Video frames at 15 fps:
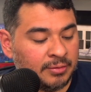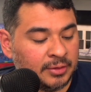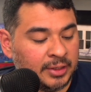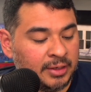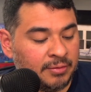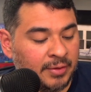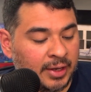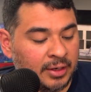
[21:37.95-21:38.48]

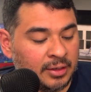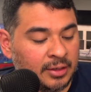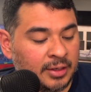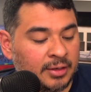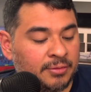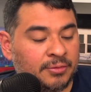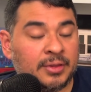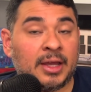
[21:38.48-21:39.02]
Lee Van
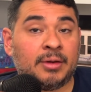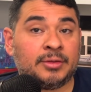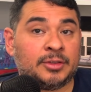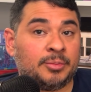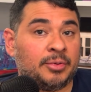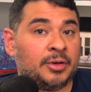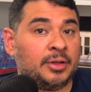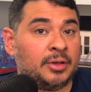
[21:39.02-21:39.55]
Cleef. That was a
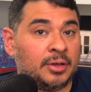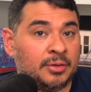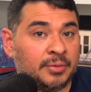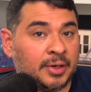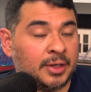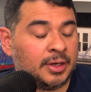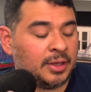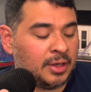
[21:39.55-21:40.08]
pretty good
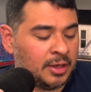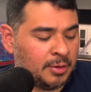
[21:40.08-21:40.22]
one.